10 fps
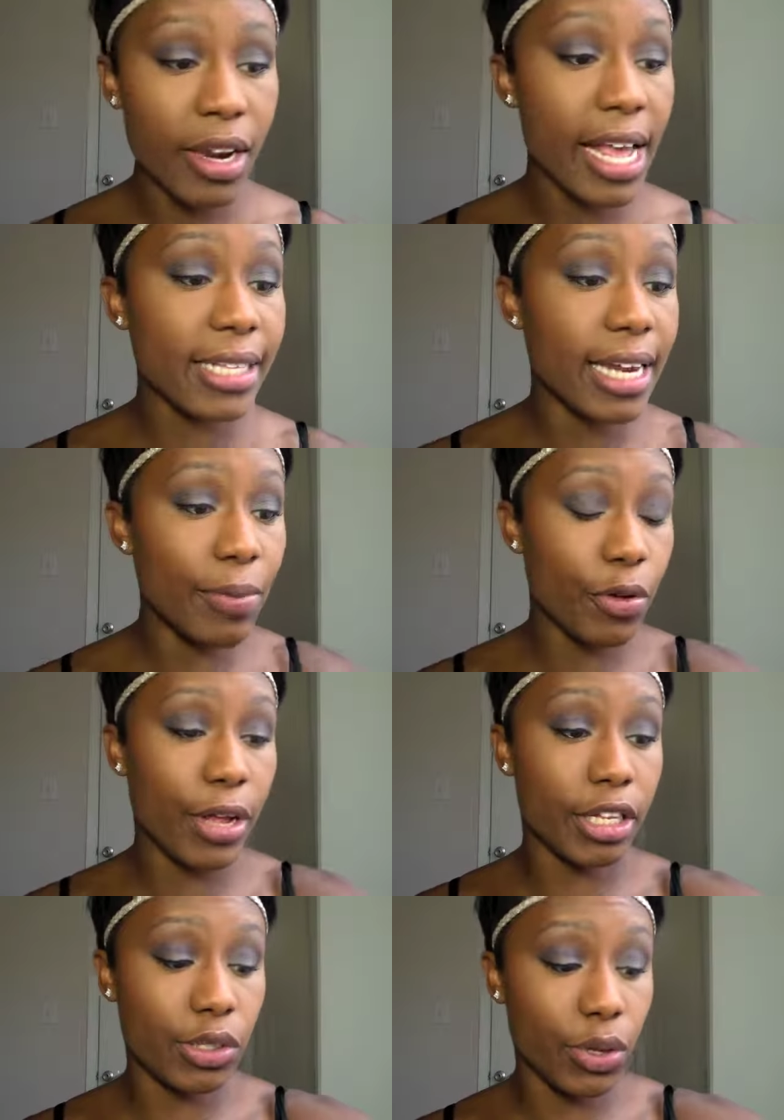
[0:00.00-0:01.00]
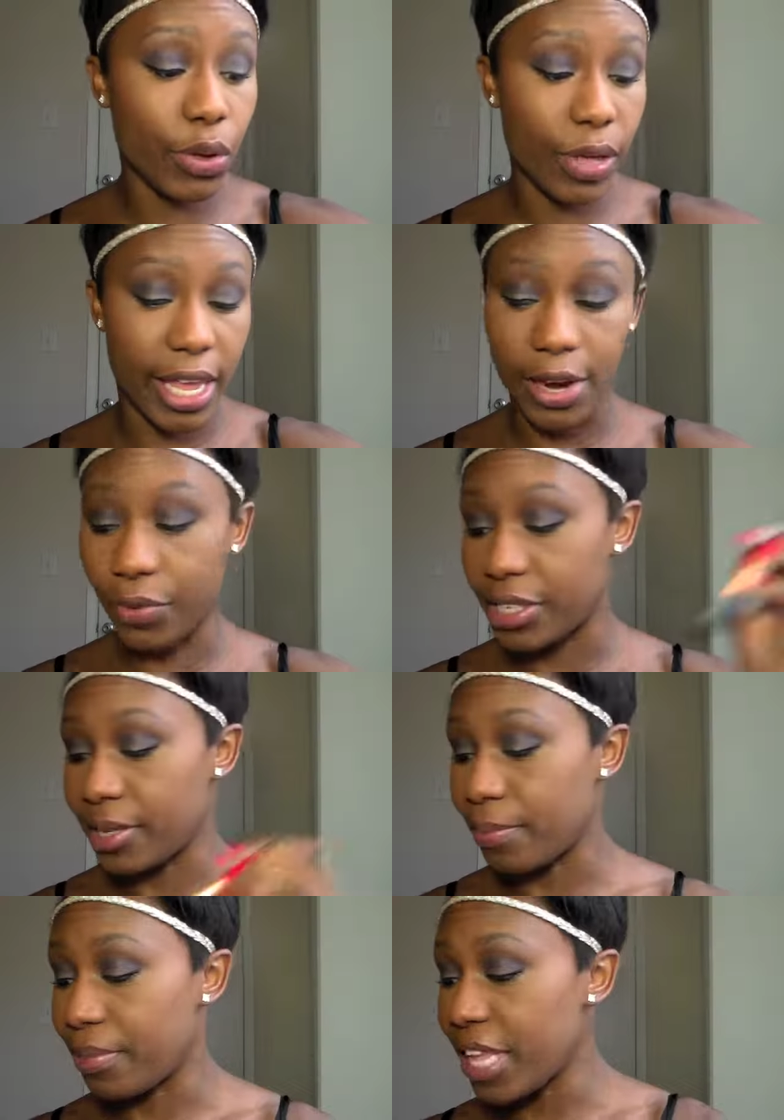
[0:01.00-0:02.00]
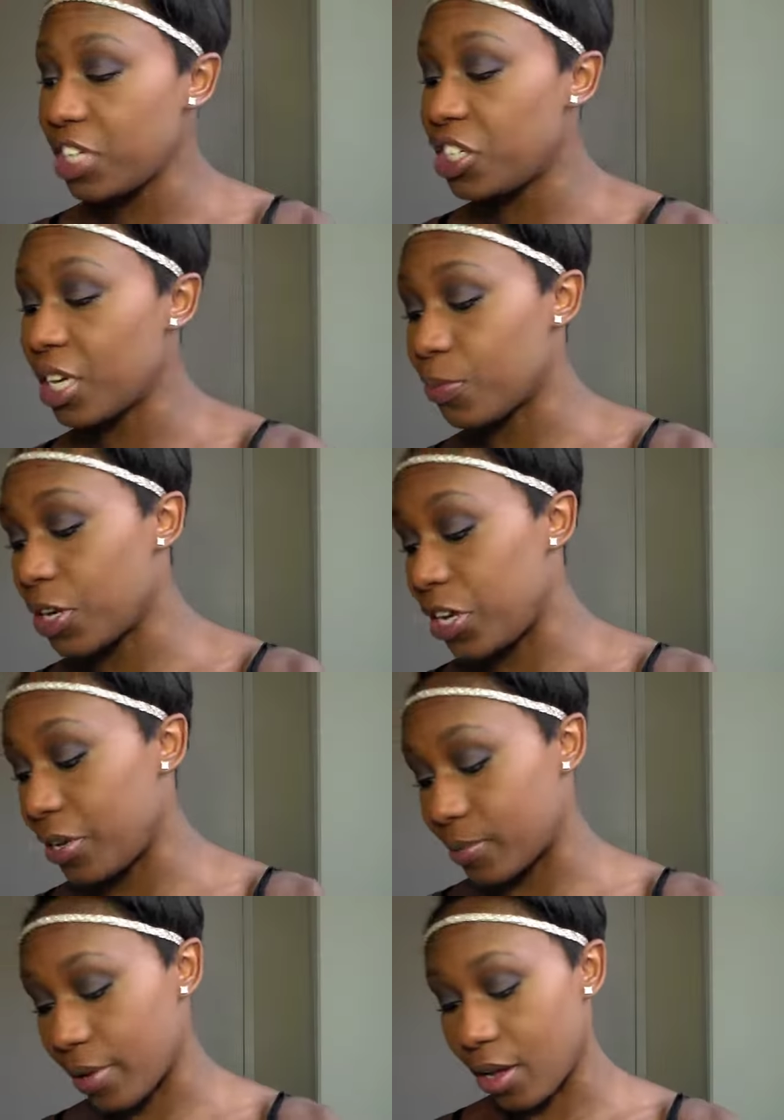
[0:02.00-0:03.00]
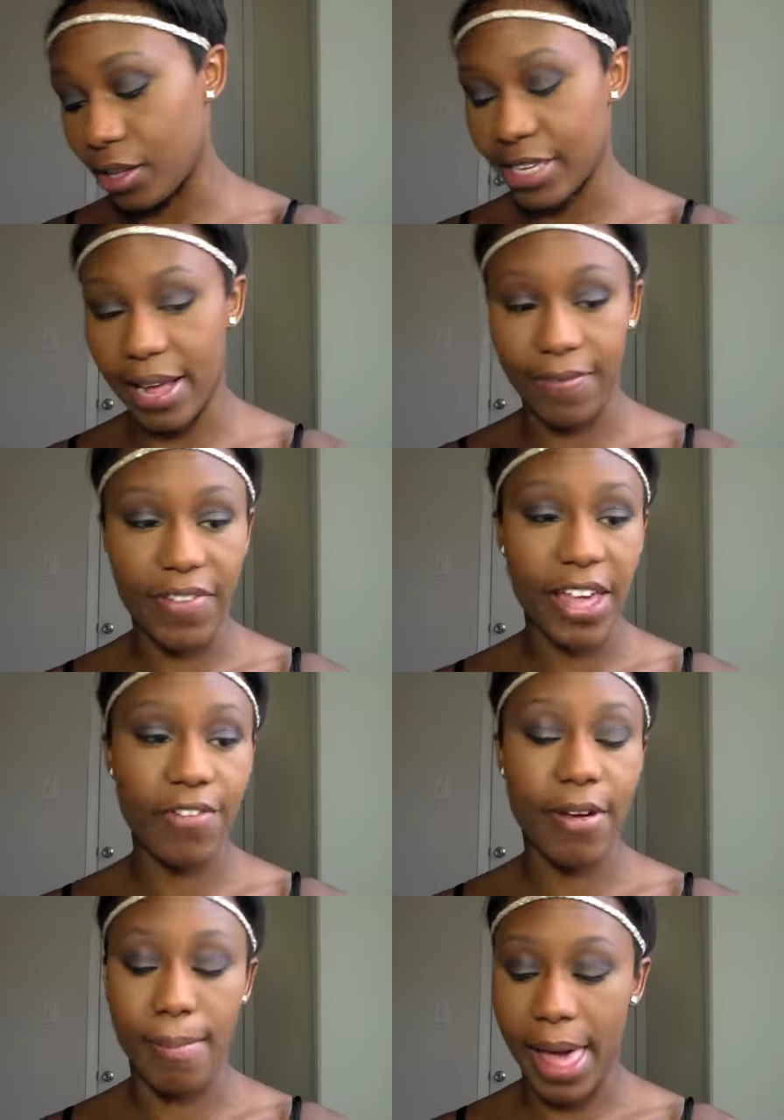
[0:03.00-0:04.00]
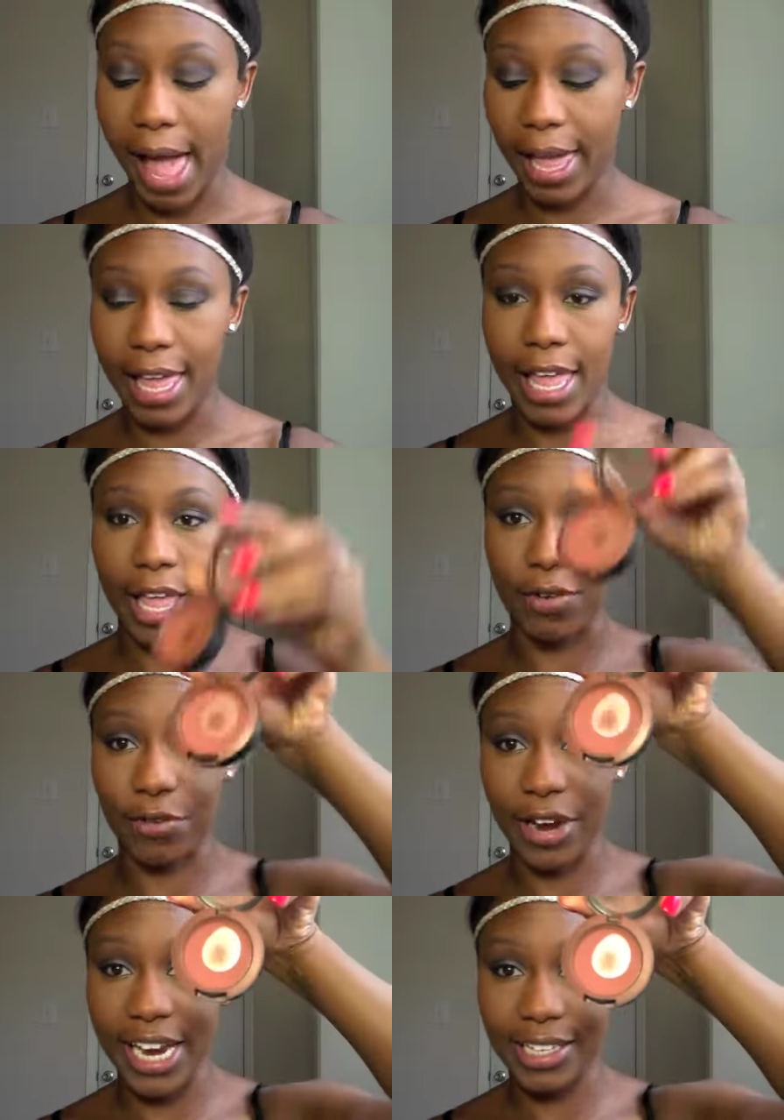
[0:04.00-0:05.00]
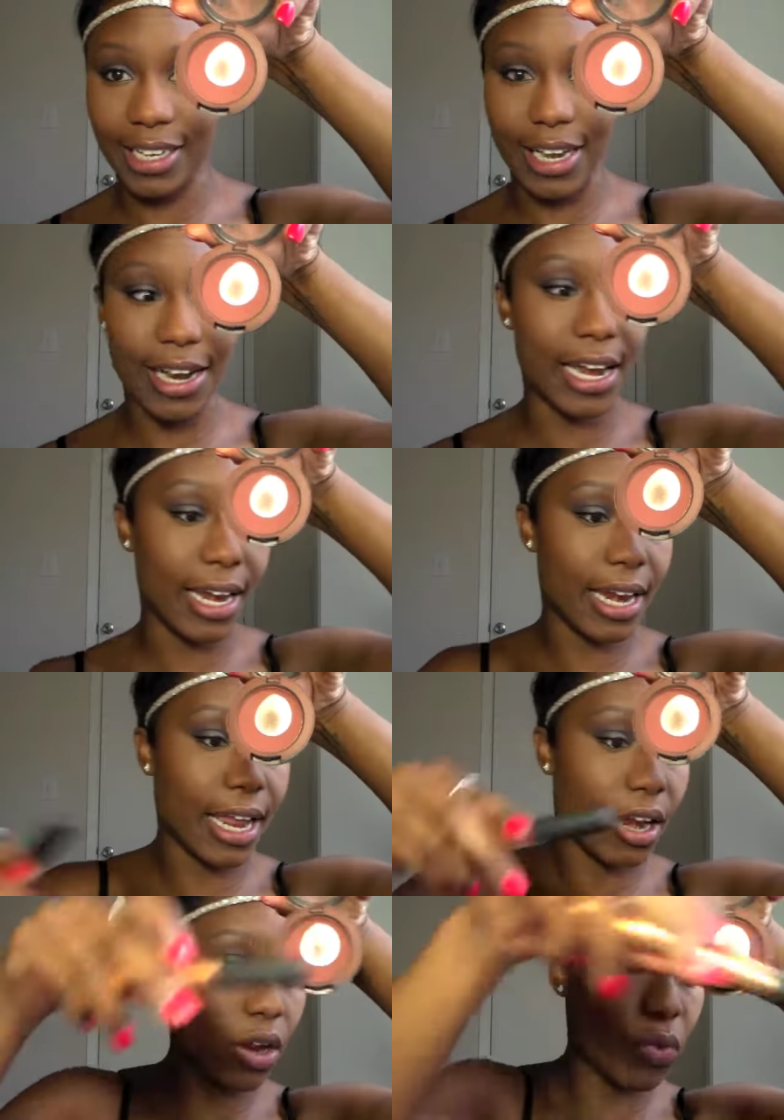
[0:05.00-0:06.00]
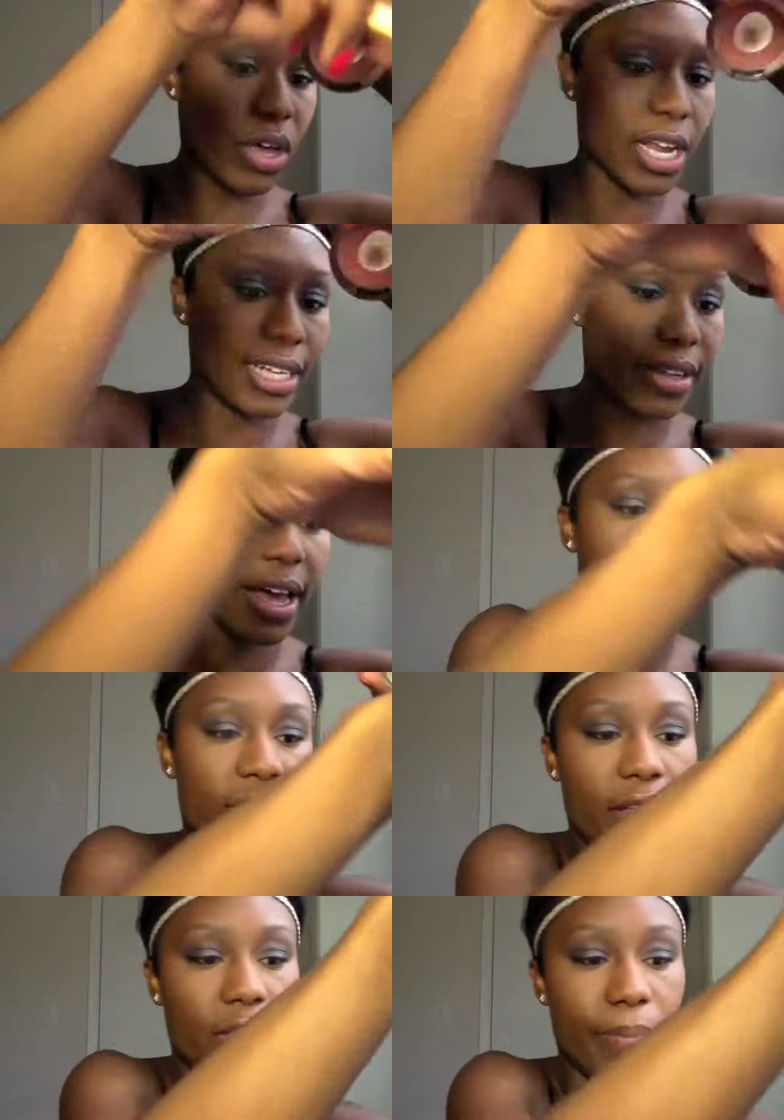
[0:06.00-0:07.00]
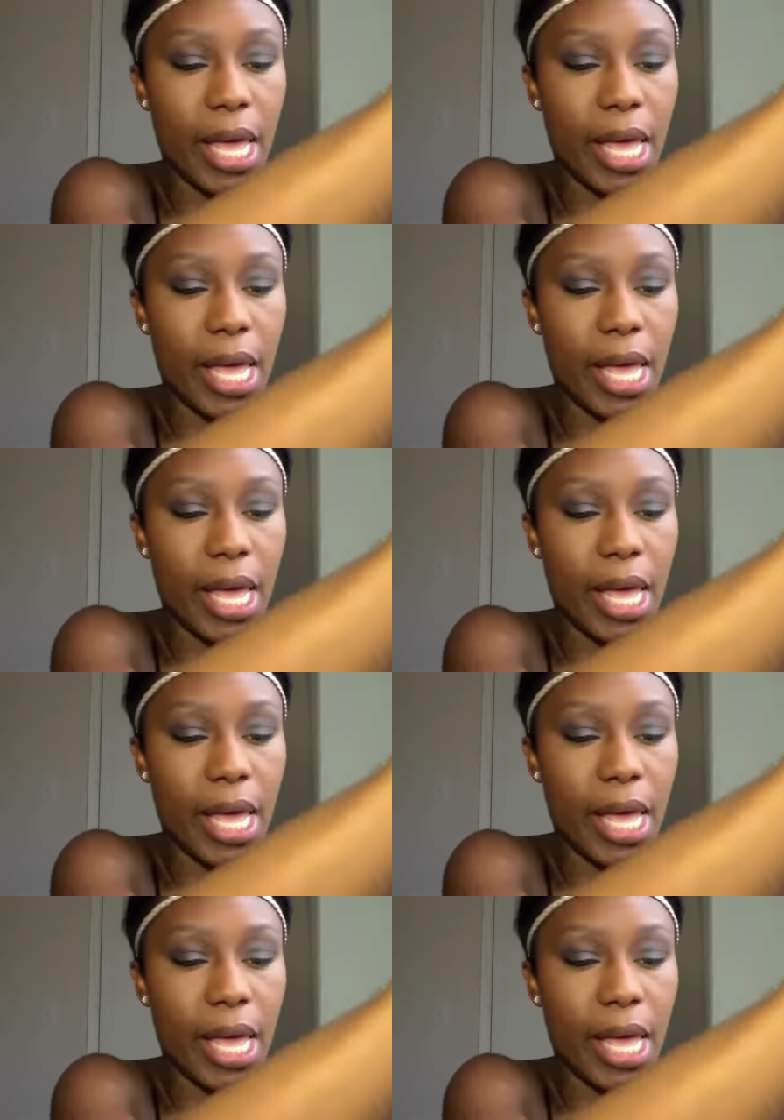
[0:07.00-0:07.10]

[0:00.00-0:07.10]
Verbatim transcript: Next, I'm going to go in with some blush. I'm going to use my all-time favorite, MAC and Raisin. I need to get a new one because I have hit